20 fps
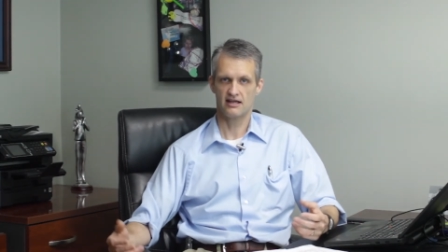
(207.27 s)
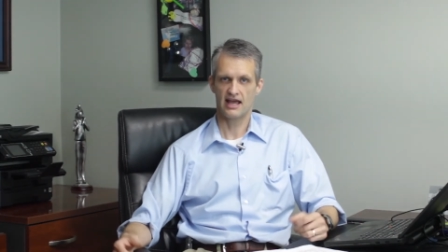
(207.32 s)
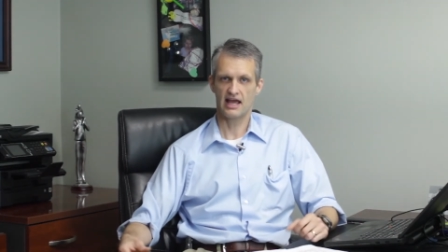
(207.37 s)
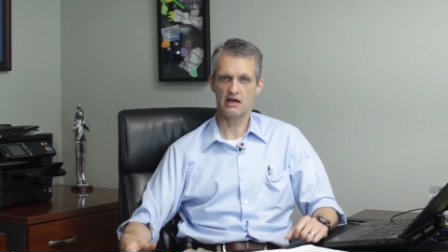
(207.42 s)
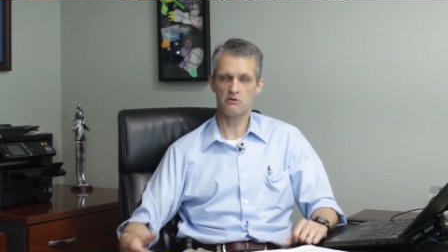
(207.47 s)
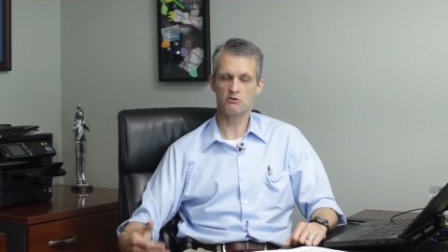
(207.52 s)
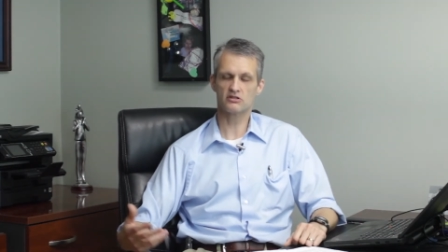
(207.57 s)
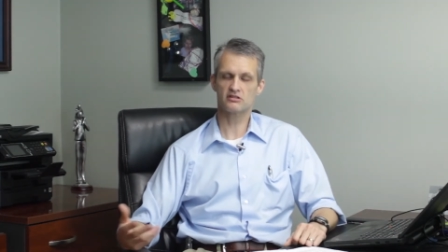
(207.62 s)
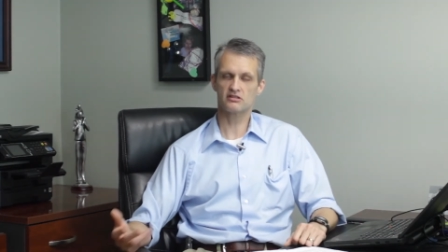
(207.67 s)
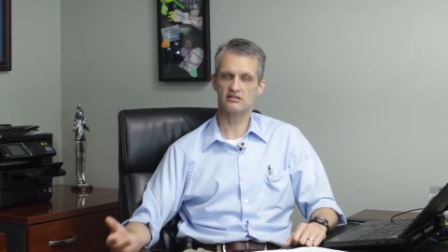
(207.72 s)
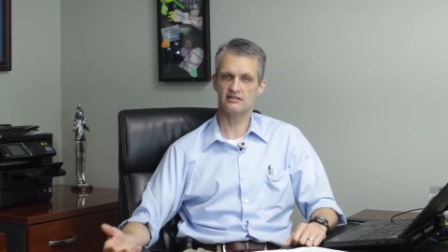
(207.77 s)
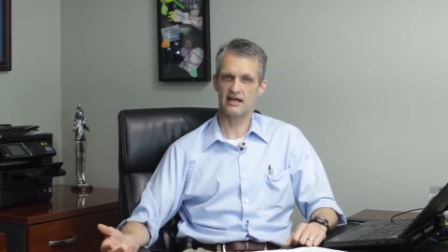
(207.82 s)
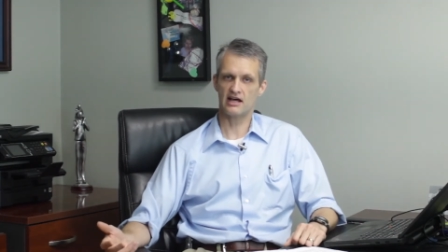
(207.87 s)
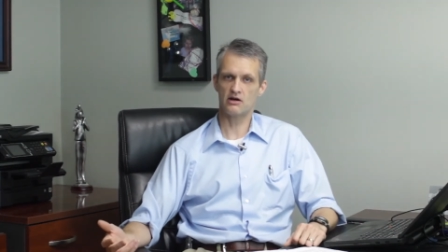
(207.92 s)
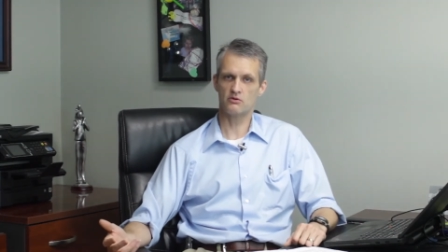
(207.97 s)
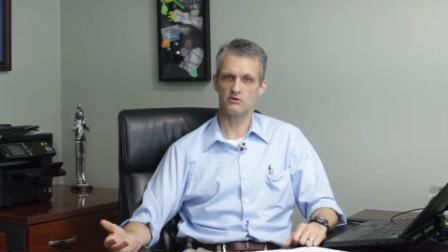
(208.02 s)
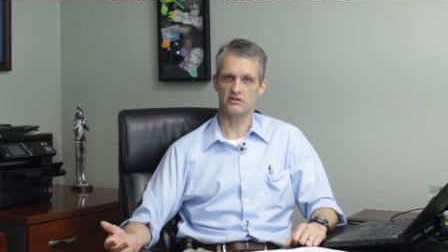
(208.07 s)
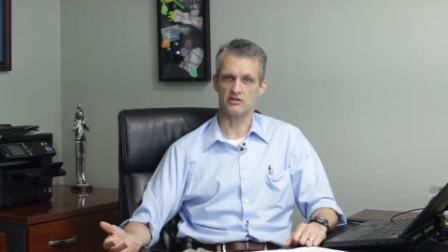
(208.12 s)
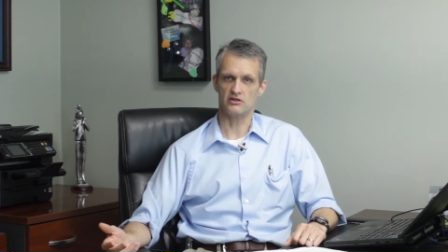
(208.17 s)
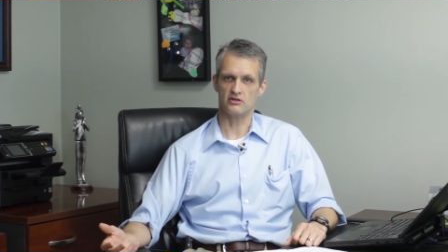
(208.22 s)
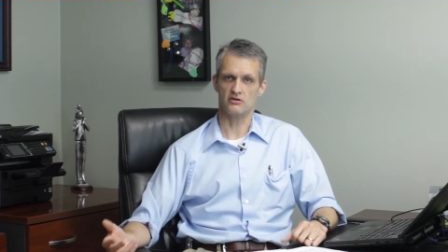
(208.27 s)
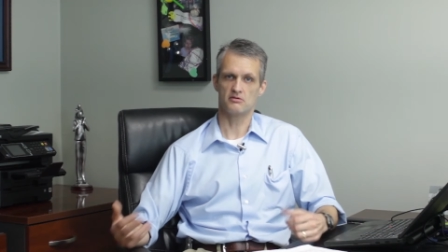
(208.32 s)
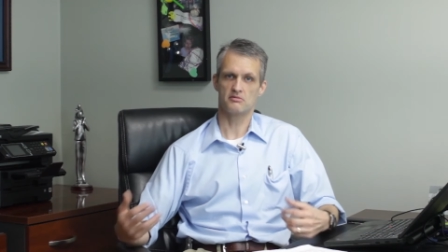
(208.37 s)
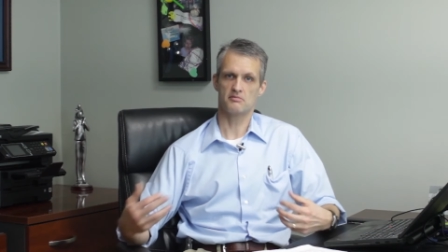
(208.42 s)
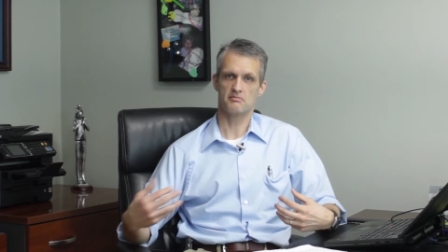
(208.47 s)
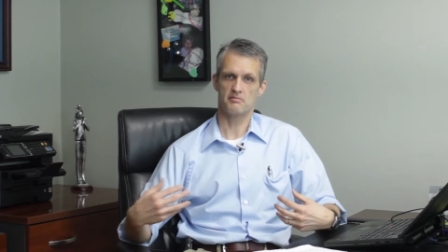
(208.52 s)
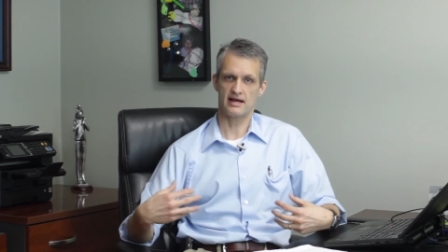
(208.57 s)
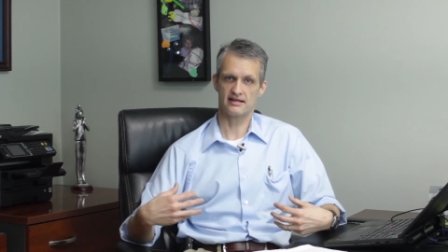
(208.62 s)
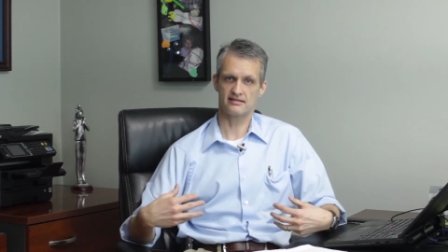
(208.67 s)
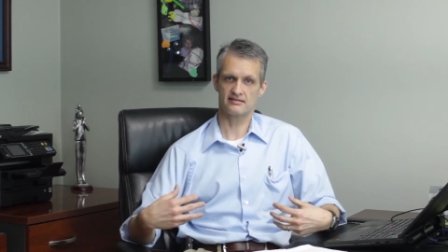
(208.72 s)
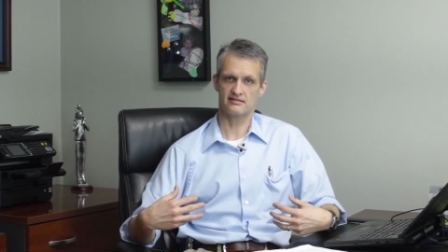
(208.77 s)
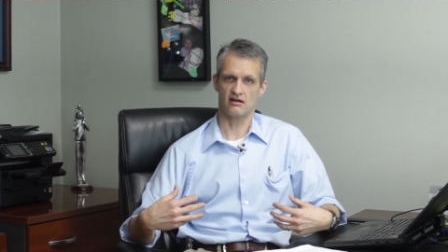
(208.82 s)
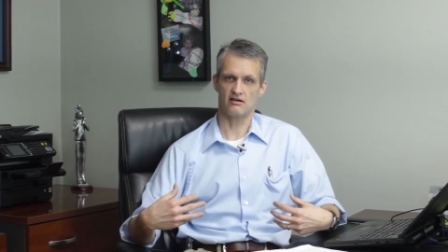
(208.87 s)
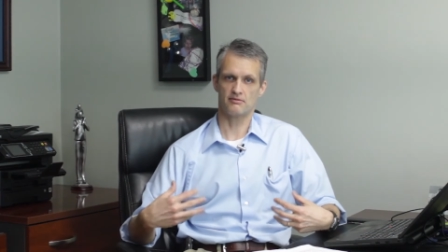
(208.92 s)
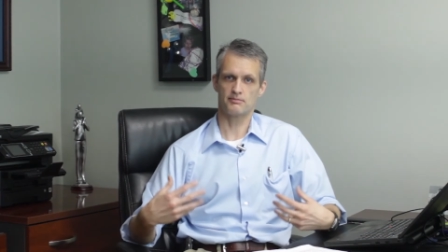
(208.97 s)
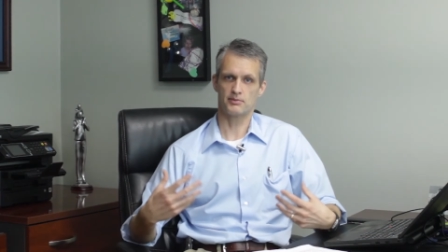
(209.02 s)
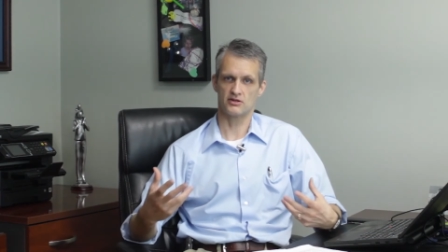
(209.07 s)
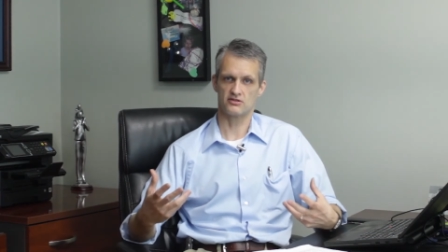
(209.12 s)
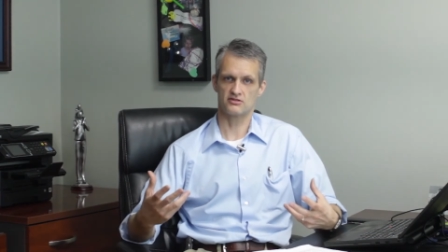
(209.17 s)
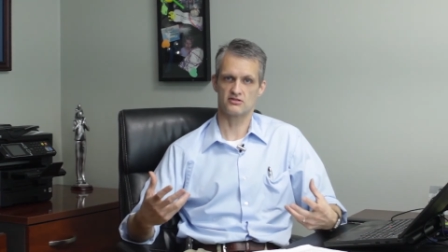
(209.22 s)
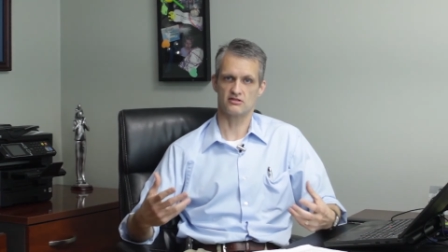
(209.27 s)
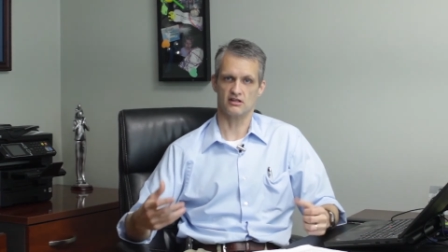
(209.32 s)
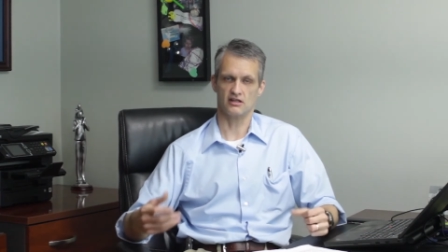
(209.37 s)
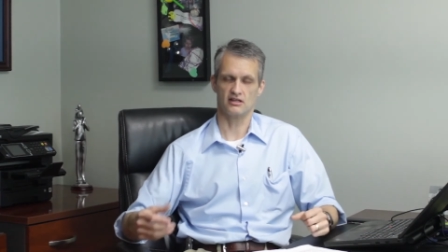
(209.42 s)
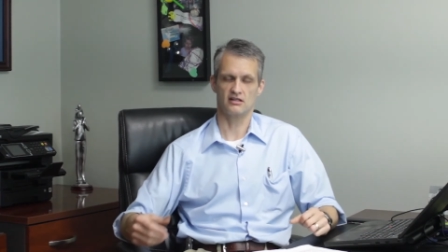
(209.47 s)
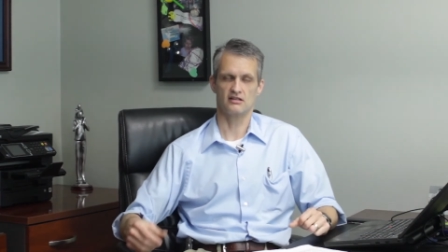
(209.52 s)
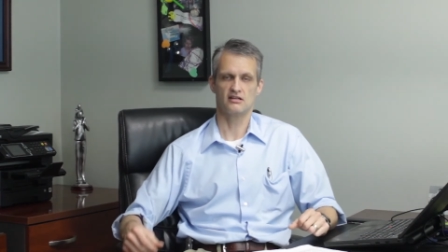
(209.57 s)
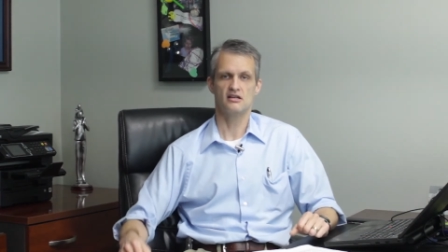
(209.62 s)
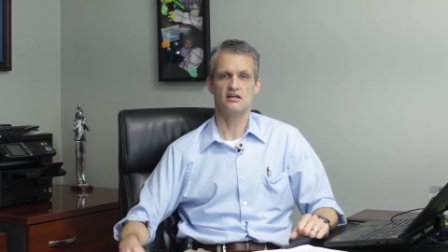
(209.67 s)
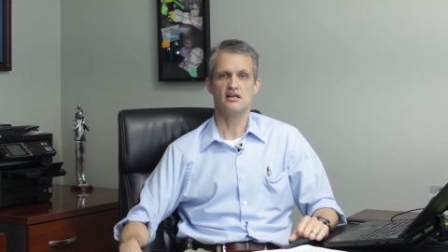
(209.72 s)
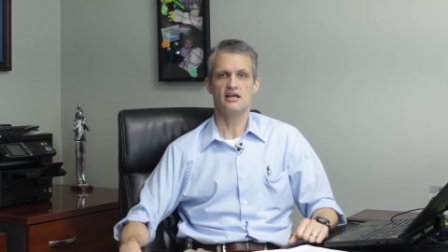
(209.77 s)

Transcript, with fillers: and we'll sit down with you, myself personally,